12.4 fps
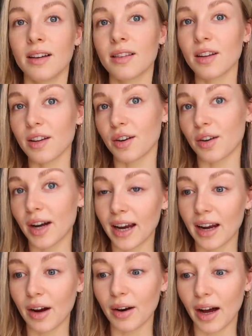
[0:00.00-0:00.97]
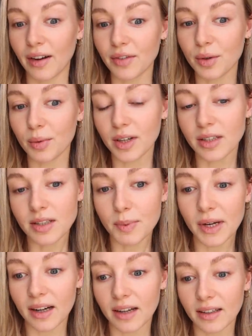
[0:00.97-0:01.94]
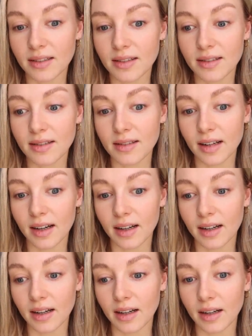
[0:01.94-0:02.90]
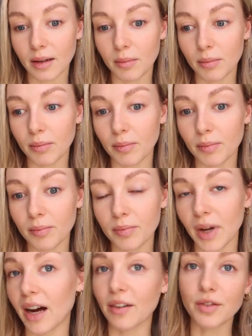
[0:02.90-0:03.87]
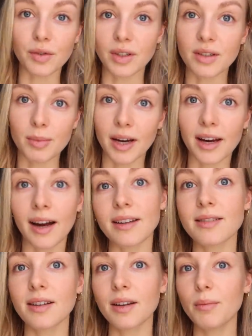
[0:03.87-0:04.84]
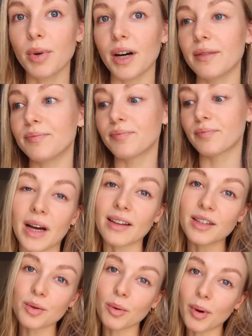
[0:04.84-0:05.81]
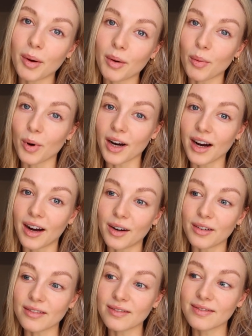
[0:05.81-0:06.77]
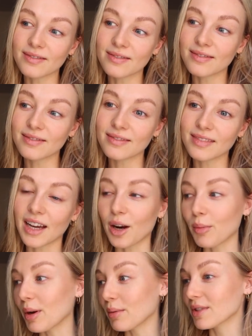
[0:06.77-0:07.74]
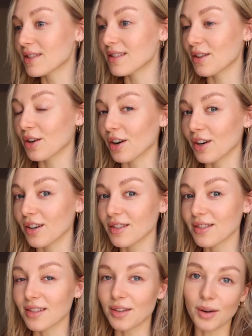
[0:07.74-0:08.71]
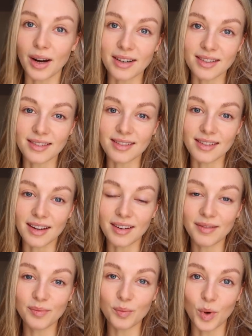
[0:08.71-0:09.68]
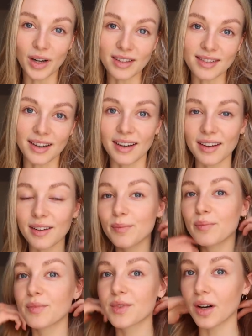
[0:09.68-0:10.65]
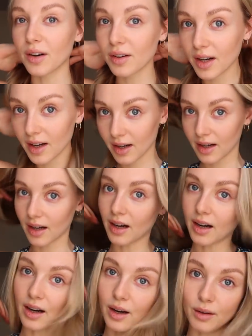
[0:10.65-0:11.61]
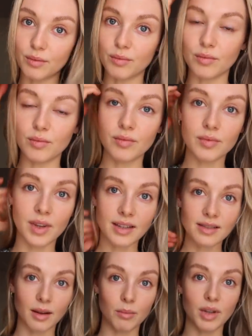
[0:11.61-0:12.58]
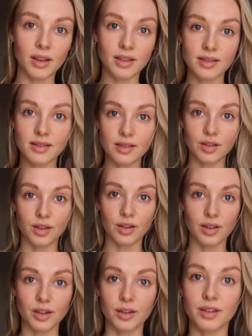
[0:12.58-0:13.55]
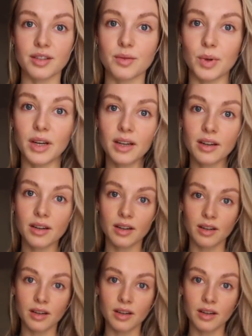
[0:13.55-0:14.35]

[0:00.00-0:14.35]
the little hangout afterwards because um, I have to run to my casting, but at least we'll be able to work out and I'll be able to see the girls and you guys can see what it's like. So um they sent me this earlier this week.